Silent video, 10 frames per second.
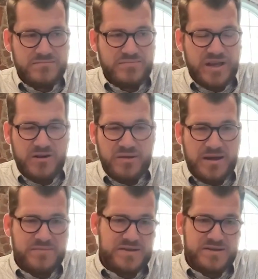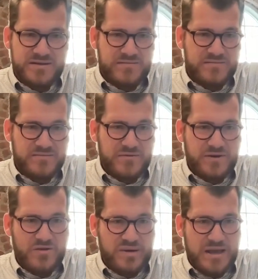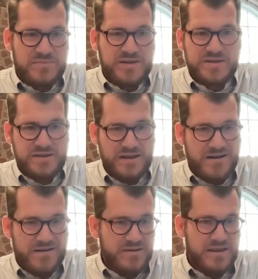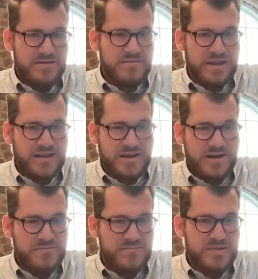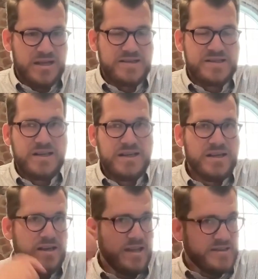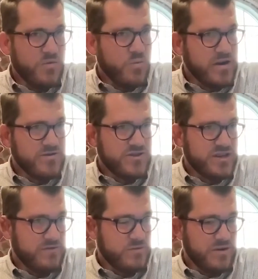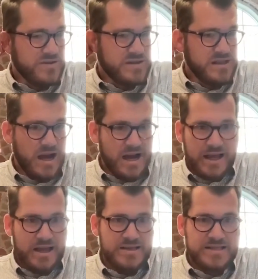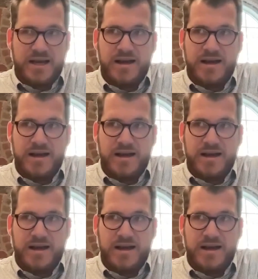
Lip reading: Paedo Baptists and Credo Baptists there, and they come, and it's a weird shift where it's not as